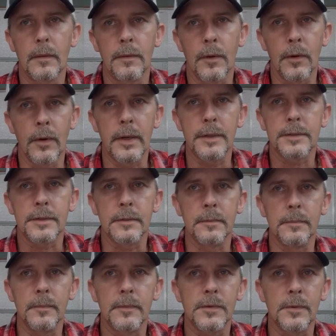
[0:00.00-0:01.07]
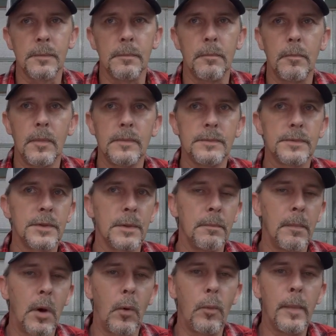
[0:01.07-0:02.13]
there is some
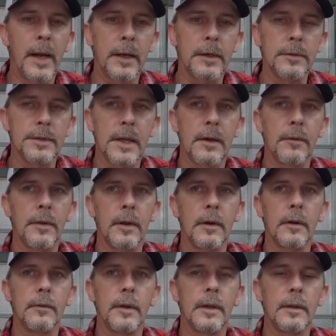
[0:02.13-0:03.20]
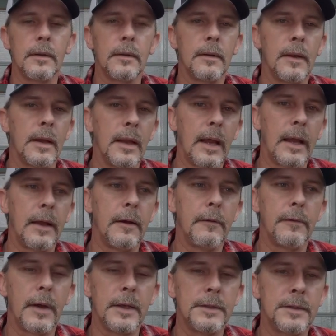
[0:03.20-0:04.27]
mold makers out there that have
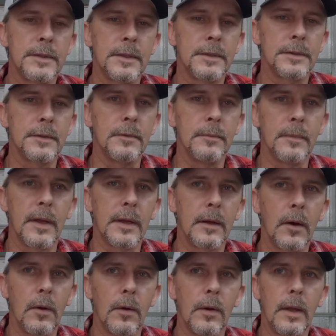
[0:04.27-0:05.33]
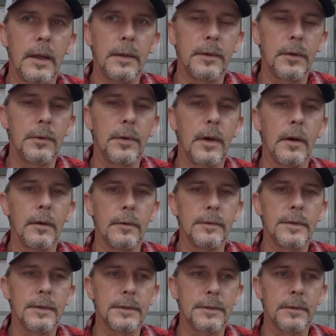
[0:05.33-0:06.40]
a system they call a 2-color
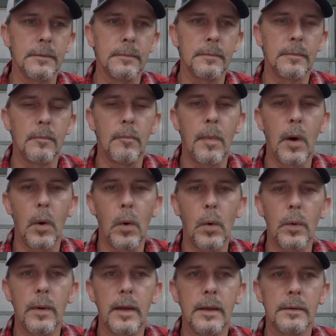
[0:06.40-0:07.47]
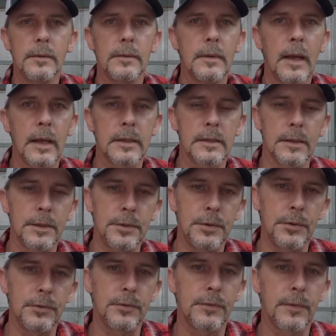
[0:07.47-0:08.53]
system mold that actually shoots